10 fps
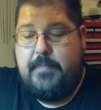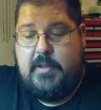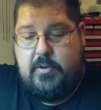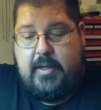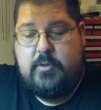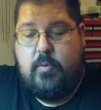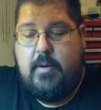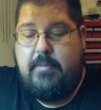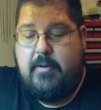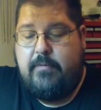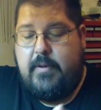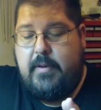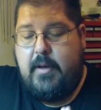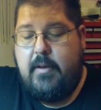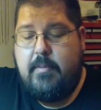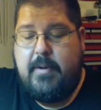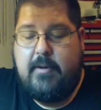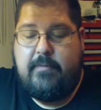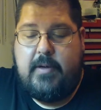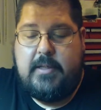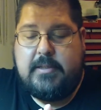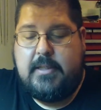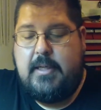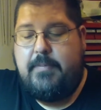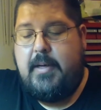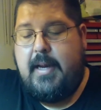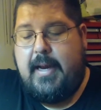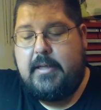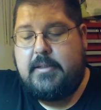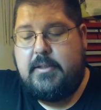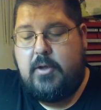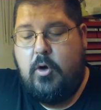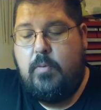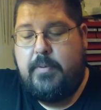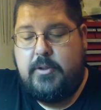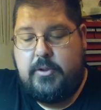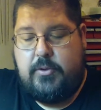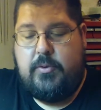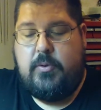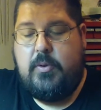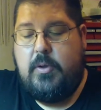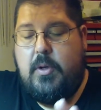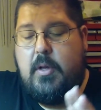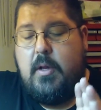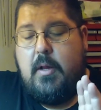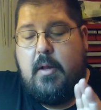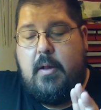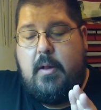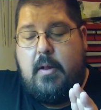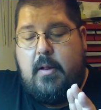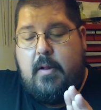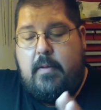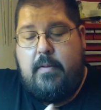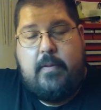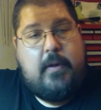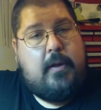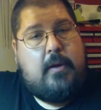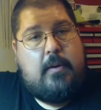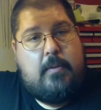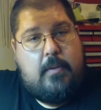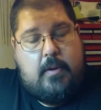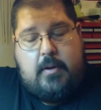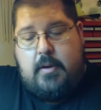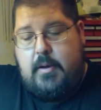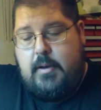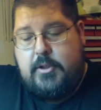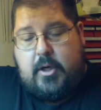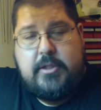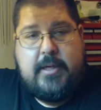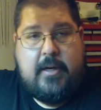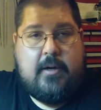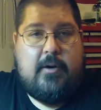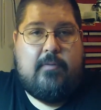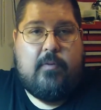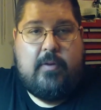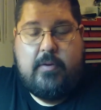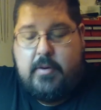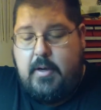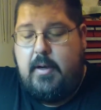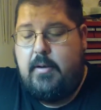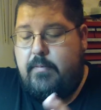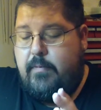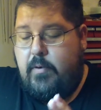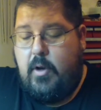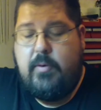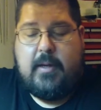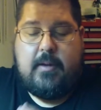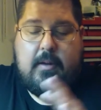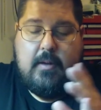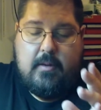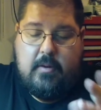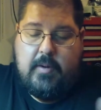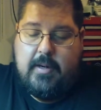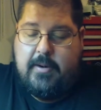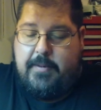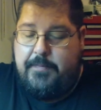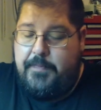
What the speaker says: So that's one benefit. The other benefit is keeping access open to the charging area for the gun, for loading area.